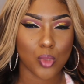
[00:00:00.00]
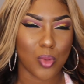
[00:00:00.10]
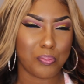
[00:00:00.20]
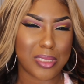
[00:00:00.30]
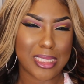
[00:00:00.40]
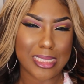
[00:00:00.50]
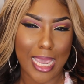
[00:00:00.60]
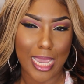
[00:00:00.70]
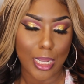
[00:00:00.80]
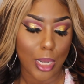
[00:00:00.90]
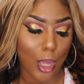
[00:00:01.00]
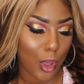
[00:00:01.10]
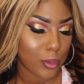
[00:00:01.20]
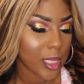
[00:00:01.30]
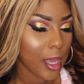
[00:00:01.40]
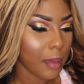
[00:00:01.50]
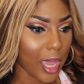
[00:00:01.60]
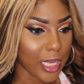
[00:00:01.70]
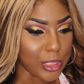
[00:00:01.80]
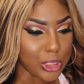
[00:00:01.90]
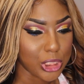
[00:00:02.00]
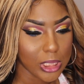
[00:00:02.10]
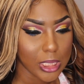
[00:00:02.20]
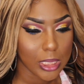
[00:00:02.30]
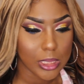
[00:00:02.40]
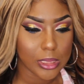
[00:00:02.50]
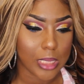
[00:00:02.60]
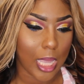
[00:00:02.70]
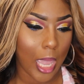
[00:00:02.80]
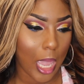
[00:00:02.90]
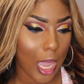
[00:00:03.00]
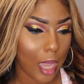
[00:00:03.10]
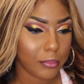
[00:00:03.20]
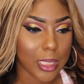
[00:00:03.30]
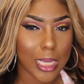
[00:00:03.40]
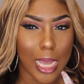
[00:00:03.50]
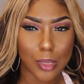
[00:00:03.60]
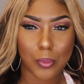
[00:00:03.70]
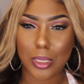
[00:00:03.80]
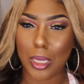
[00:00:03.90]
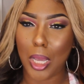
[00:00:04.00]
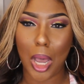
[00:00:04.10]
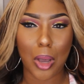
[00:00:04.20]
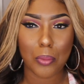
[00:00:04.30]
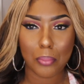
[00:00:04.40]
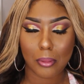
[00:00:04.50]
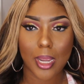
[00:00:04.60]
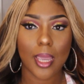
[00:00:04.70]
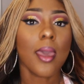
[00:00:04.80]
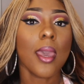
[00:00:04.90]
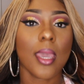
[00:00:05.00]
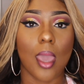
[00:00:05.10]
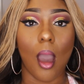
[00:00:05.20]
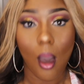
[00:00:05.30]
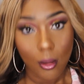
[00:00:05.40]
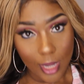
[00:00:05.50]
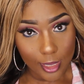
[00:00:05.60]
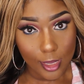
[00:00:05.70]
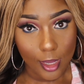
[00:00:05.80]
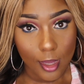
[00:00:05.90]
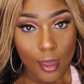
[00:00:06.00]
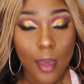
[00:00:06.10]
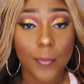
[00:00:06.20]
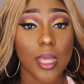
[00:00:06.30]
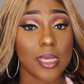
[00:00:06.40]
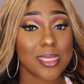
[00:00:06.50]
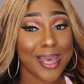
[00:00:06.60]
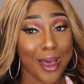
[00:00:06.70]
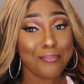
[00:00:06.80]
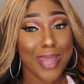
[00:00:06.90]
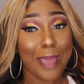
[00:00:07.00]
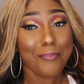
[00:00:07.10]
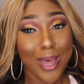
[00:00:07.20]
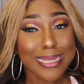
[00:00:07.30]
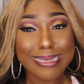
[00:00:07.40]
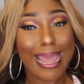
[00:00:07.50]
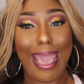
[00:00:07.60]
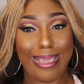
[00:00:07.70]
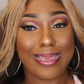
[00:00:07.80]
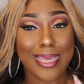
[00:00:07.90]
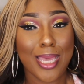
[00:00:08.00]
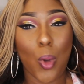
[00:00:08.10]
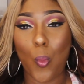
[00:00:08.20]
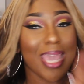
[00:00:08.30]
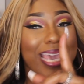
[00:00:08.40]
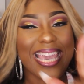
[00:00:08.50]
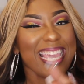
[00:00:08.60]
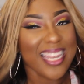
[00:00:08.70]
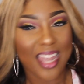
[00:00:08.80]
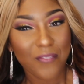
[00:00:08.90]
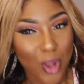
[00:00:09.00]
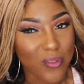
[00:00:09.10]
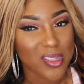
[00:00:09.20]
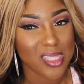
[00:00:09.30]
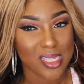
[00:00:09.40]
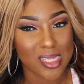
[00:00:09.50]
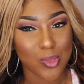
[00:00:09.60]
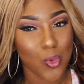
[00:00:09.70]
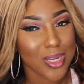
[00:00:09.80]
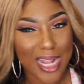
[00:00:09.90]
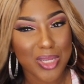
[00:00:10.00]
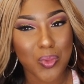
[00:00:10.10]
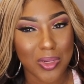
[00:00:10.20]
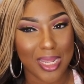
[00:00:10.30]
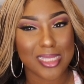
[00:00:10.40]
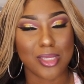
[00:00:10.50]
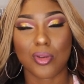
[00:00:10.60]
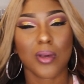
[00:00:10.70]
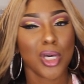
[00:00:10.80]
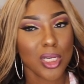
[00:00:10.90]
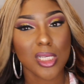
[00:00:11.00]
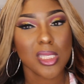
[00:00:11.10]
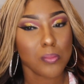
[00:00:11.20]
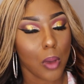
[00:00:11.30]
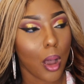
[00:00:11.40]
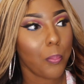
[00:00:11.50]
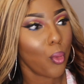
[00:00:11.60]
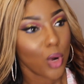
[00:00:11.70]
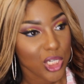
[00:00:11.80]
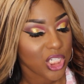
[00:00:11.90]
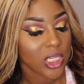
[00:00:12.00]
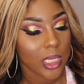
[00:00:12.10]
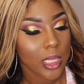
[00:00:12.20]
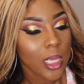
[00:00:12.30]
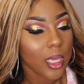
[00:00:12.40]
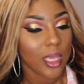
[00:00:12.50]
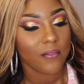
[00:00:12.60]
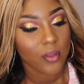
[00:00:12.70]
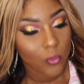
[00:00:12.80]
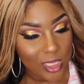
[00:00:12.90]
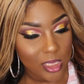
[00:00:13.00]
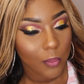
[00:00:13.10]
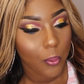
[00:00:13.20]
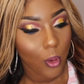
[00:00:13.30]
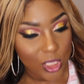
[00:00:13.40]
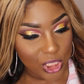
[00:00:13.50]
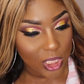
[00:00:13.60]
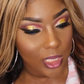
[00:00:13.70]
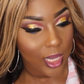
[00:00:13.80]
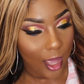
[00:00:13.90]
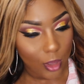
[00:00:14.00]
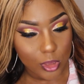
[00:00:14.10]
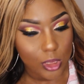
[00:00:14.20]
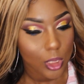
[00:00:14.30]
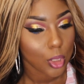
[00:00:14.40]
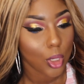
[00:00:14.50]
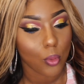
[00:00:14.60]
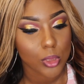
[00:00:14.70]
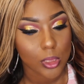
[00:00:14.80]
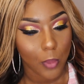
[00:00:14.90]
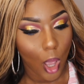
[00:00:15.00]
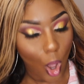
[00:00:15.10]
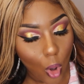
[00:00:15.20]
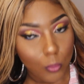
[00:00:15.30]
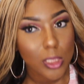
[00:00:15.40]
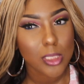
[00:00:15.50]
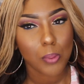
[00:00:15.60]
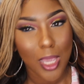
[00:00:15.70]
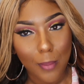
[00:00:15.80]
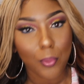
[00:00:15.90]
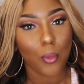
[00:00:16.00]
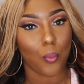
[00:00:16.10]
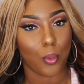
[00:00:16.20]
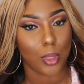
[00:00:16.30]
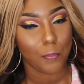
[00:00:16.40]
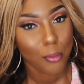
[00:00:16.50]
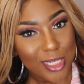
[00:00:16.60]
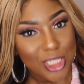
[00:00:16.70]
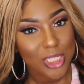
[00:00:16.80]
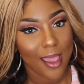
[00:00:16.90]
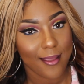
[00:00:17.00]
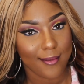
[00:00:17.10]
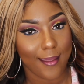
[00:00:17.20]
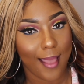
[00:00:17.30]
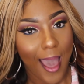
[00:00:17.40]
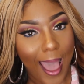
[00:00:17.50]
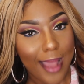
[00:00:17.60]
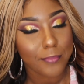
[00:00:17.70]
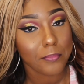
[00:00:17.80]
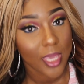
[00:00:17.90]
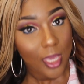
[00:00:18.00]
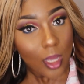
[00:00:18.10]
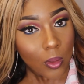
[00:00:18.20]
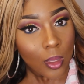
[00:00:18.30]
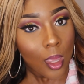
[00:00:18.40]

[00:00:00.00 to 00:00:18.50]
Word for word: sweet potatoes, mac and cheese, the ham, the collard green, the cornbread. Get all that in because come that Monday, we ain't eating leftovers, sis. We're not doing that. So cook a small portion, give the rest of the portion down to, you know, some homeless people who will appreciate that hot meal